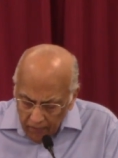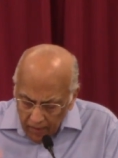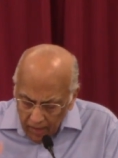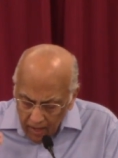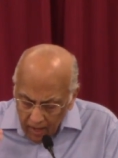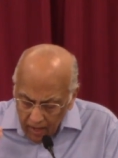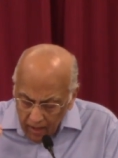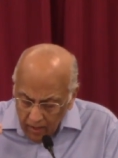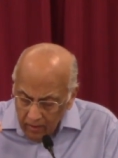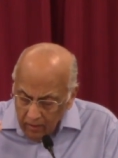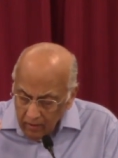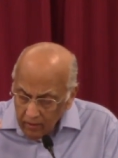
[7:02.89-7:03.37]

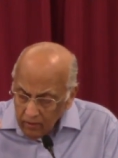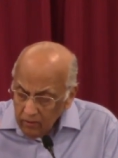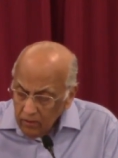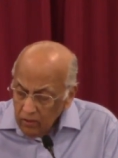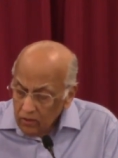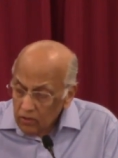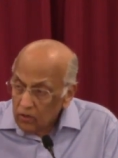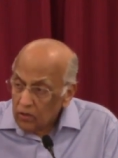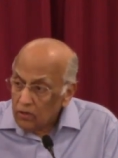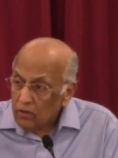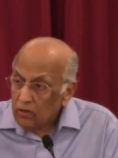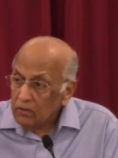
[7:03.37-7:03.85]
And the
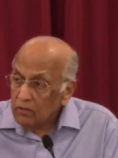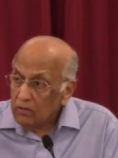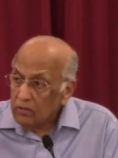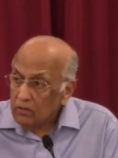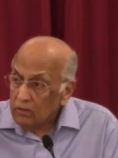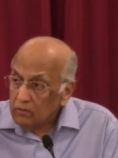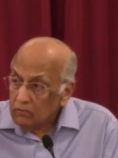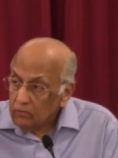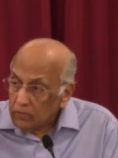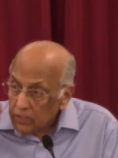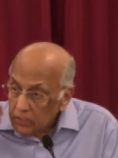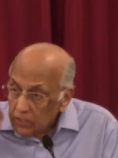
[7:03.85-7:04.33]
Lord
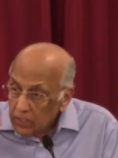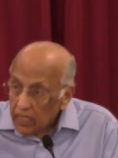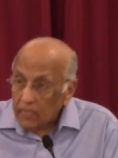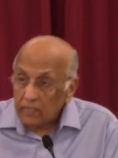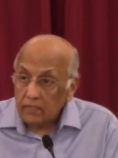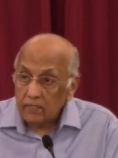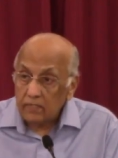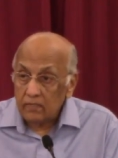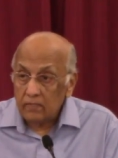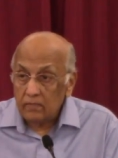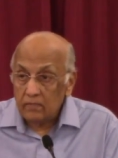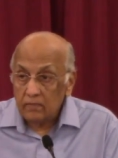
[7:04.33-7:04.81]

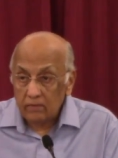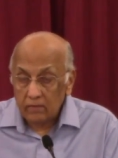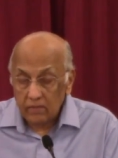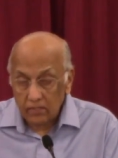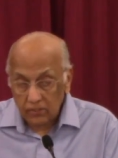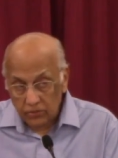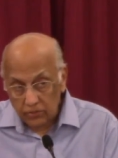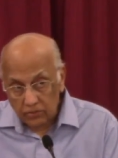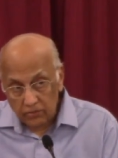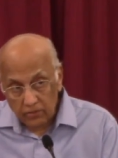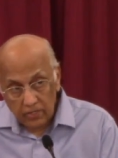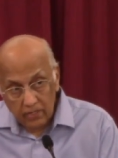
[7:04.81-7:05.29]
rejected
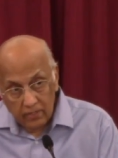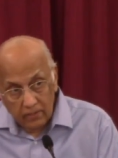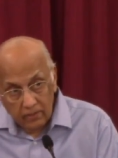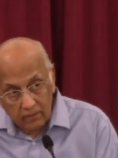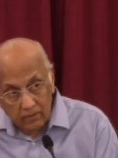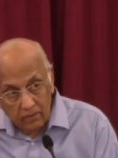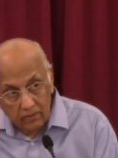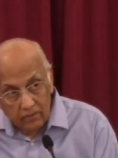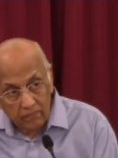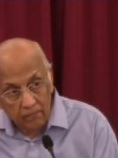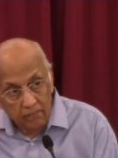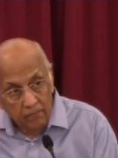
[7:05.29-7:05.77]
Israel.
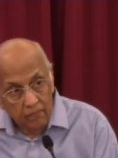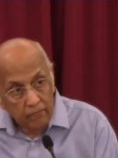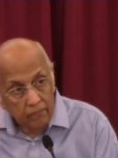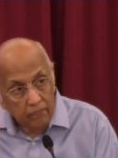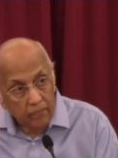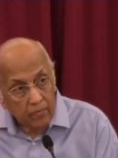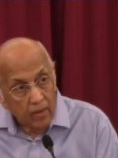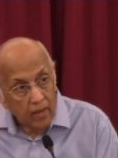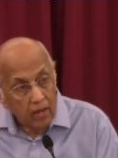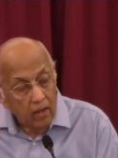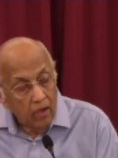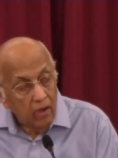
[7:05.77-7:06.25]

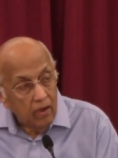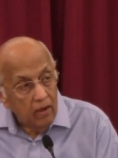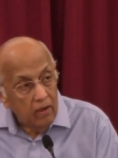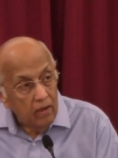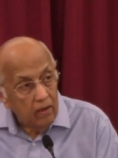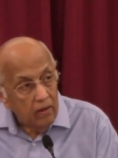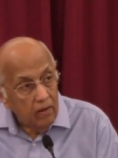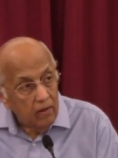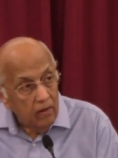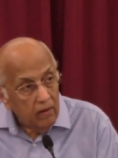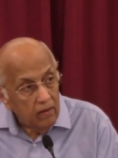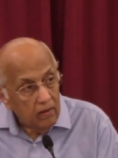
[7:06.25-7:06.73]

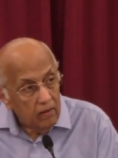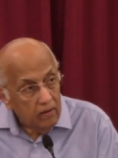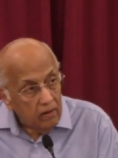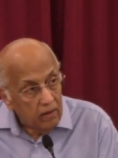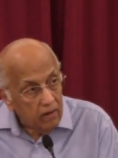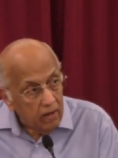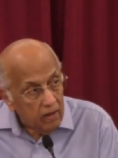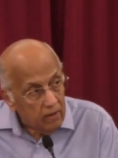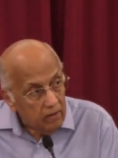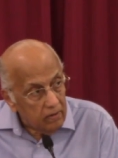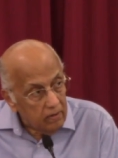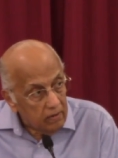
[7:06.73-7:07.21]

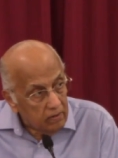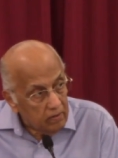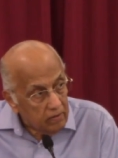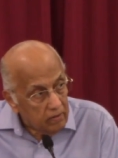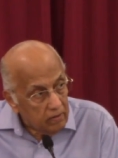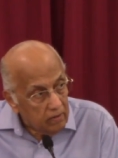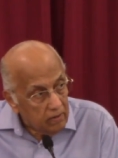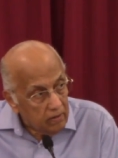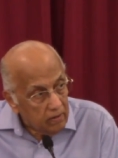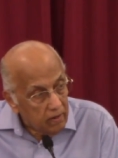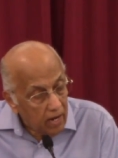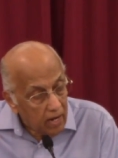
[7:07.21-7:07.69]
And
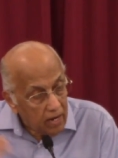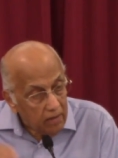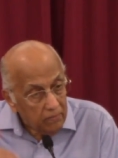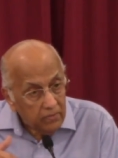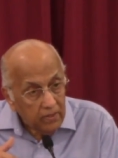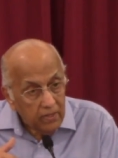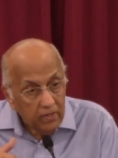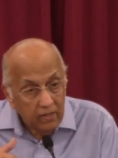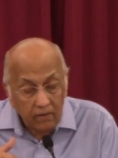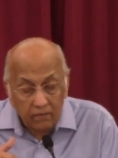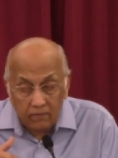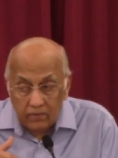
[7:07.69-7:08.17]
I
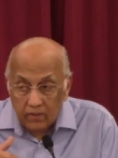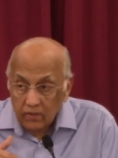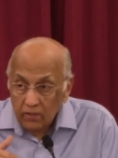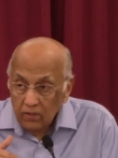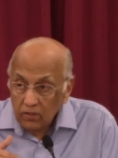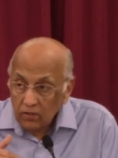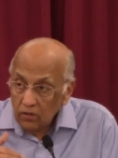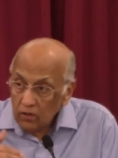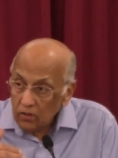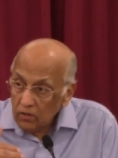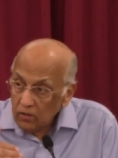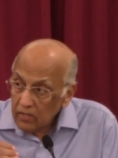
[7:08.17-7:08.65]
believe that
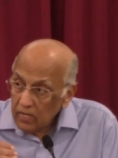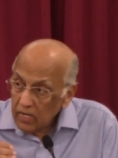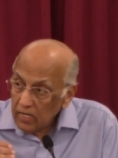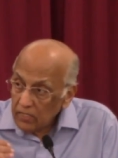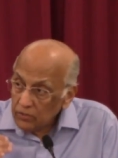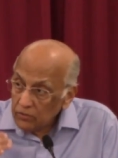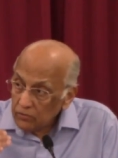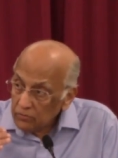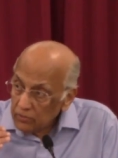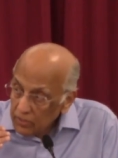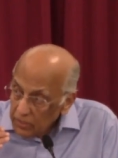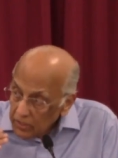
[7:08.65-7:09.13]
the Lord
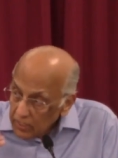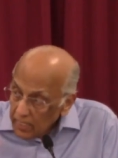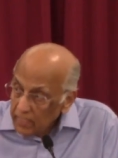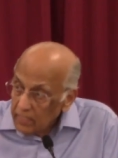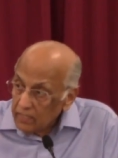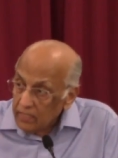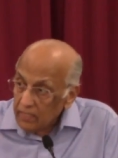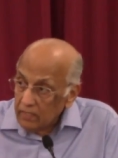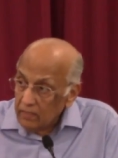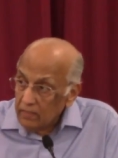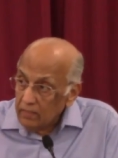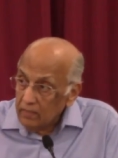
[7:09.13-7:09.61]
has
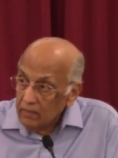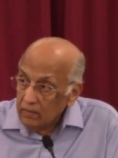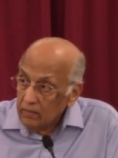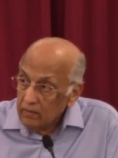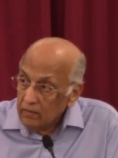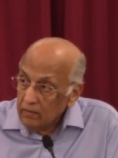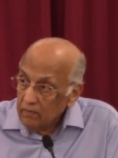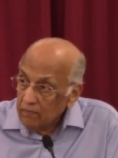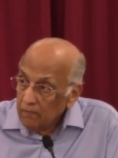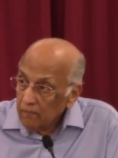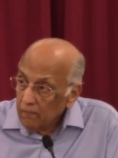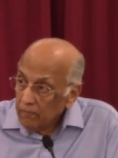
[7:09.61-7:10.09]
rejected
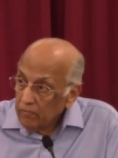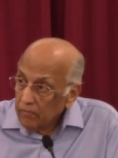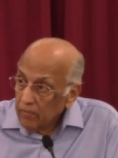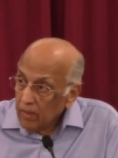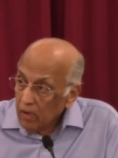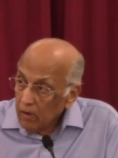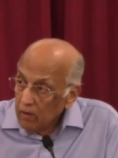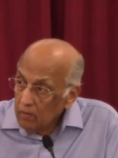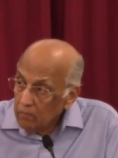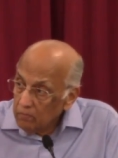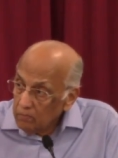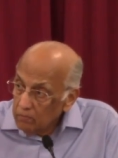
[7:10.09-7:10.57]

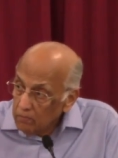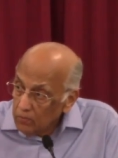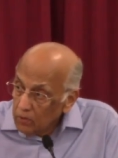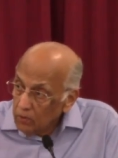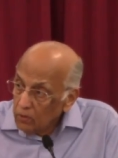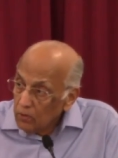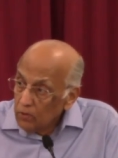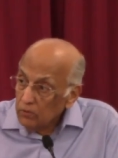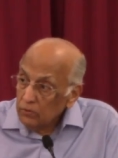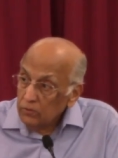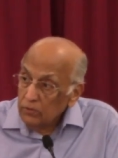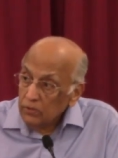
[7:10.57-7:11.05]

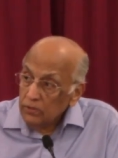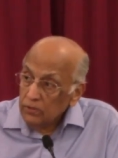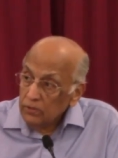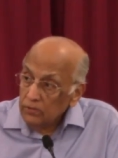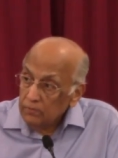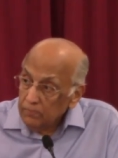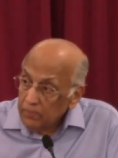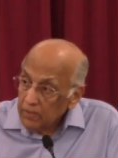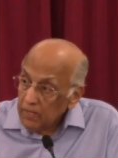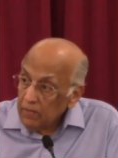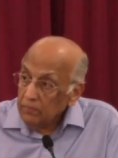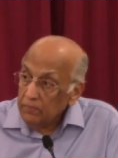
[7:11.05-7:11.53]

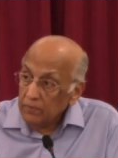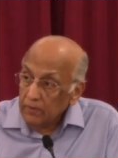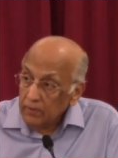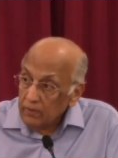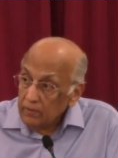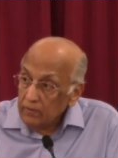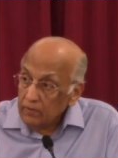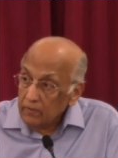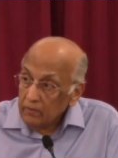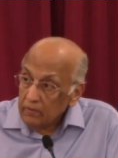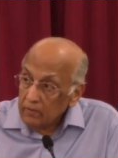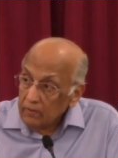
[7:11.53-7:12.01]
most
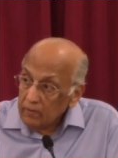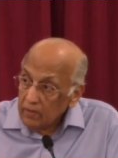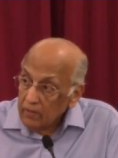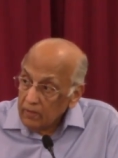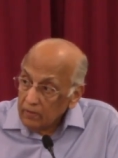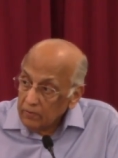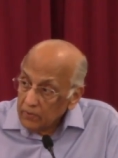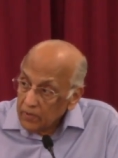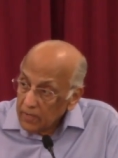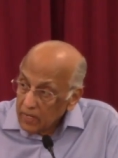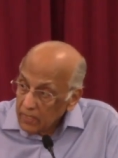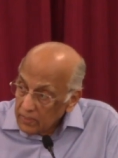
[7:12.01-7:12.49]
people,
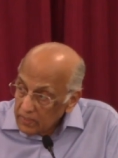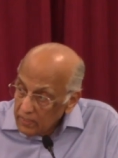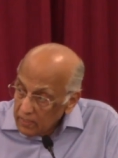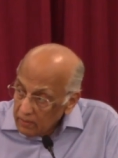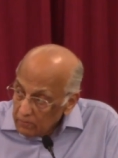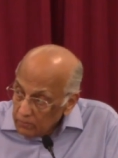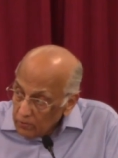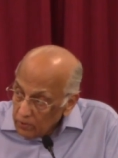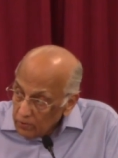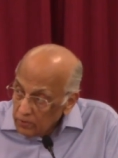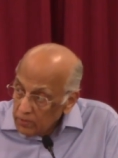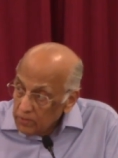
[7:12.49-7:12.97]
and when I say
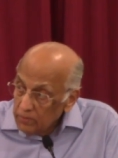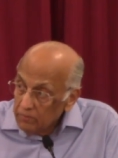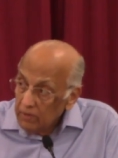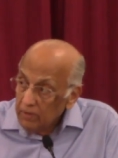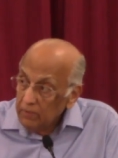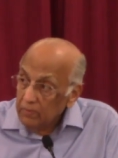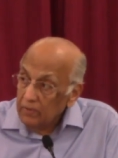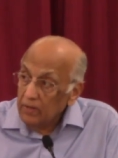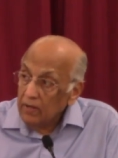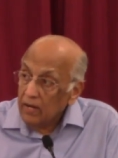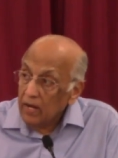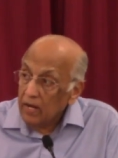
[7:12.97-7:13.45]
most
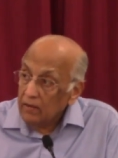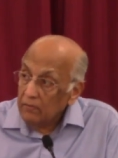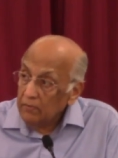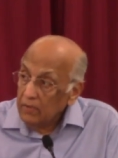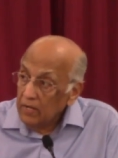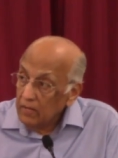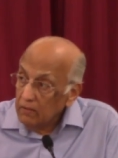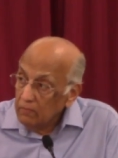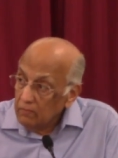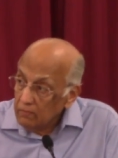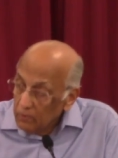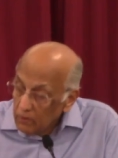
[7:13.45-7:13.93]
people, I
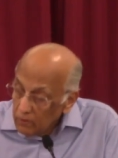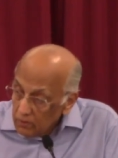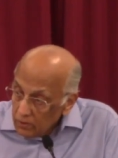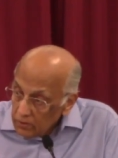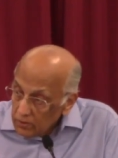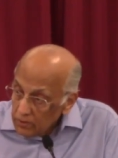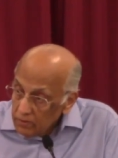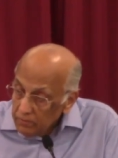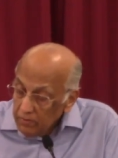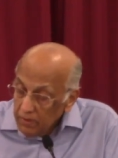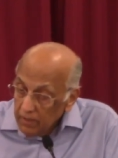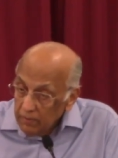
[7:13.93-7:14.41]
mean
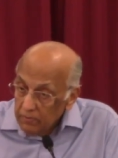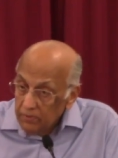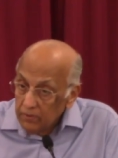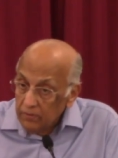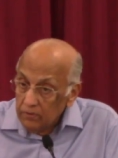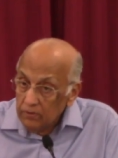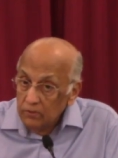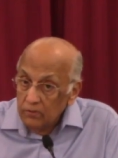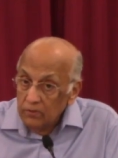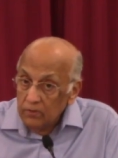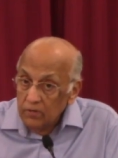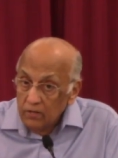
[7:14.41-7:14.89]
most
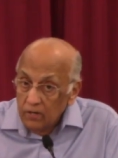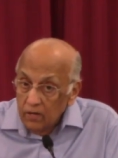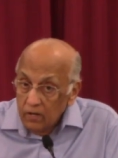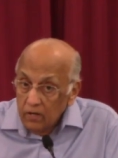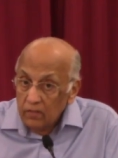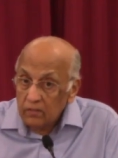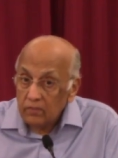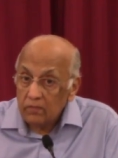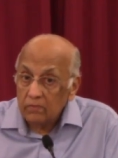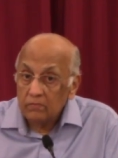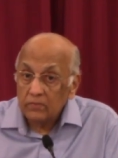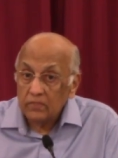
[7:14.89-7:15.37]
people who
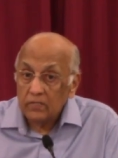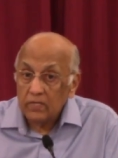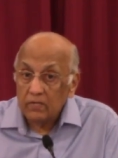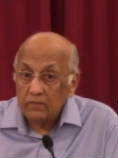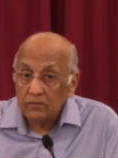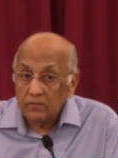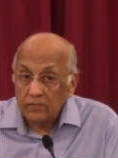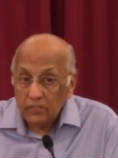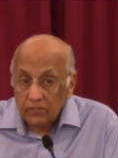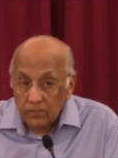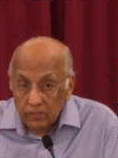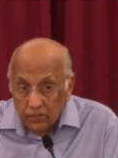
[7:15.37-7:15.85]
call
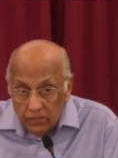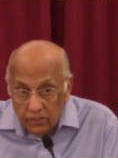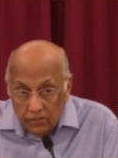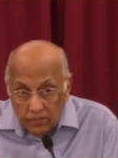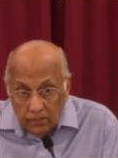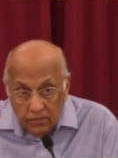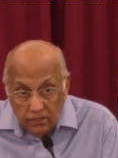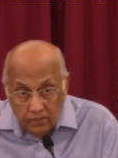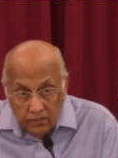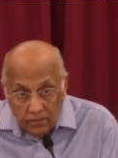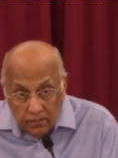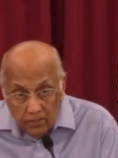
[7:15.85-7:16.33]
themselves
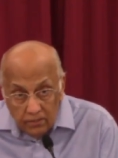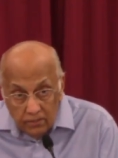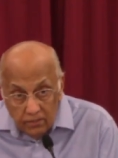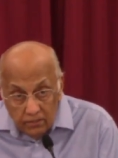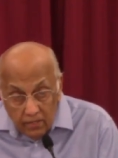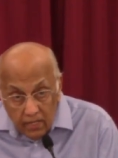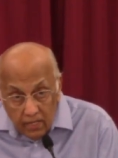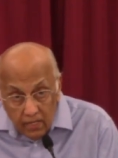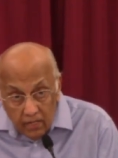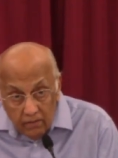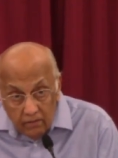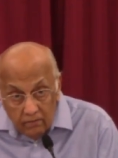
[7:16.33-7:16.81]
Christians
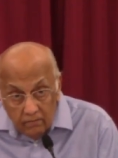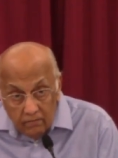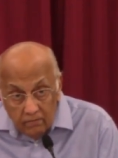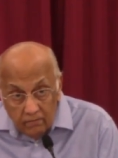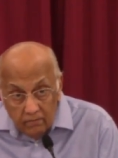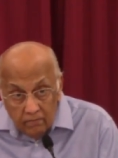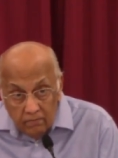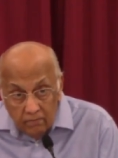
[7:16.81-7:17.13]
today,